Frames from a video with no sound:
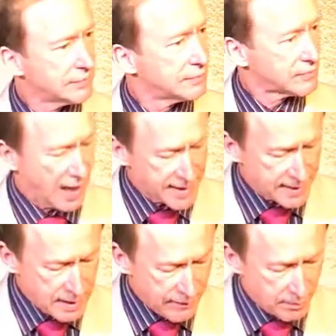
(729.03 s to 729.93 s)
And some
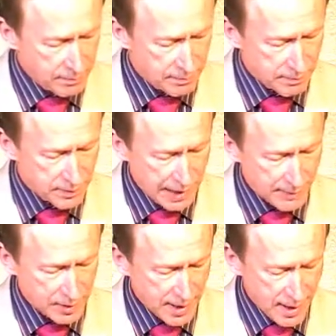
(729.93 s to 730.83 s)
from time to
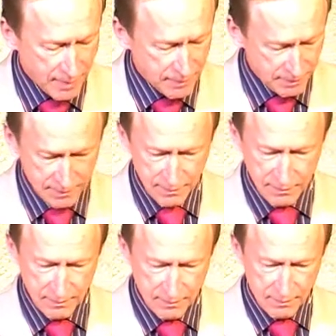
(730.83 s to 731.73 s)
time
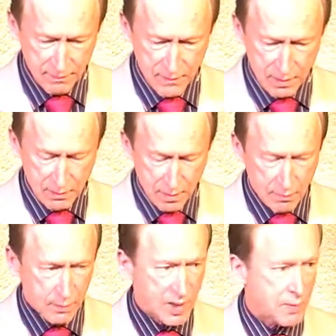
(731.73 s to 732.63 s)

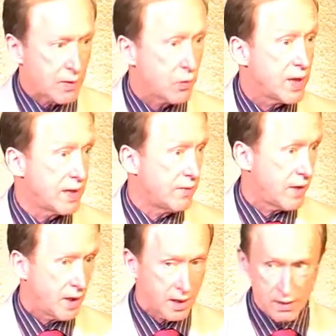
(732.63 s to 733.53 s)
must be
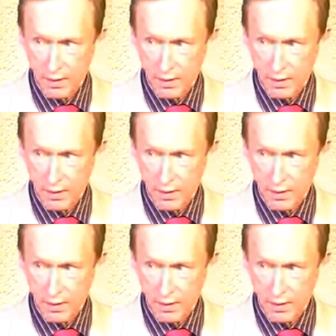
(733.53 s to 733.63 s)
redefined.